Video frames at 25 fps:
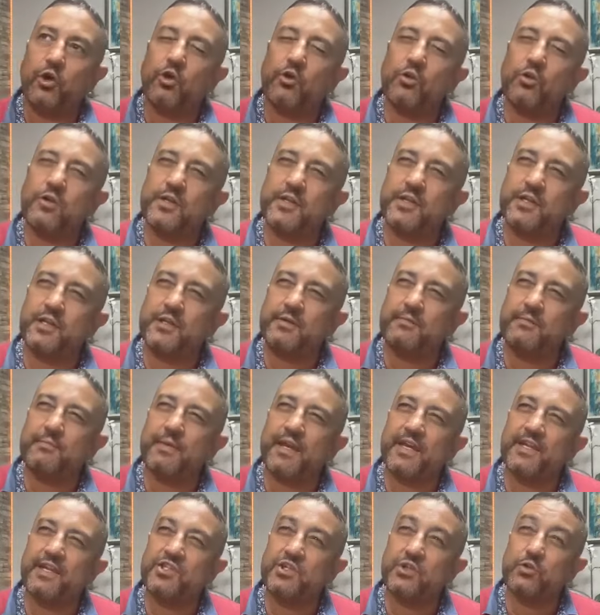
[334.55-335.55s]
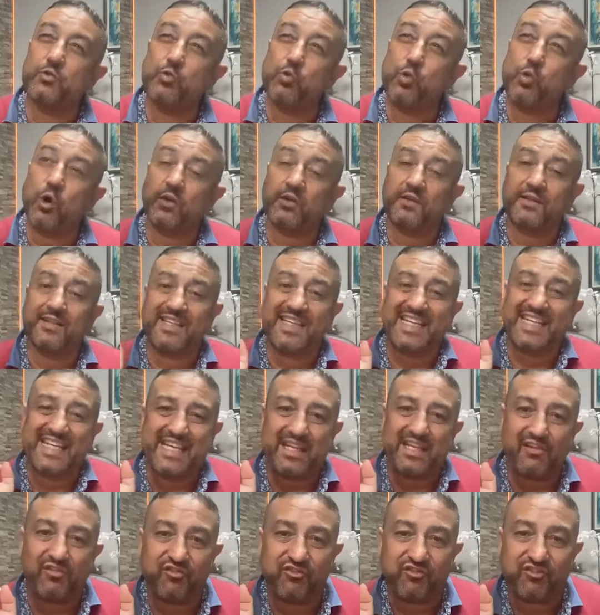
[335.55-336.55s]
only imagine what
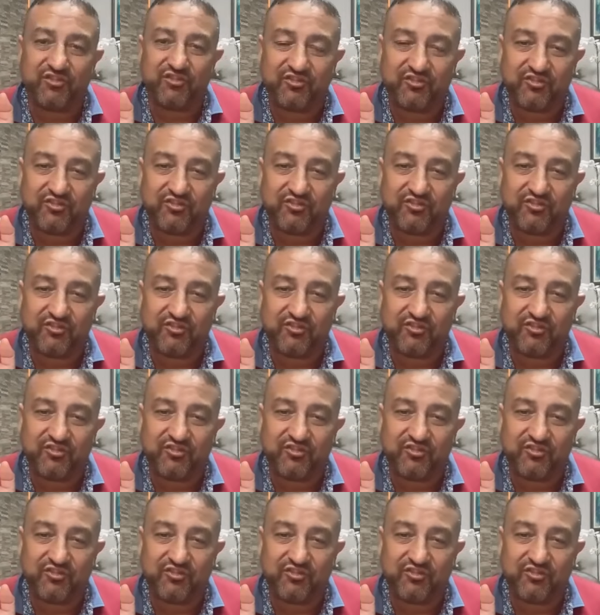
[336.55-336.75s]
if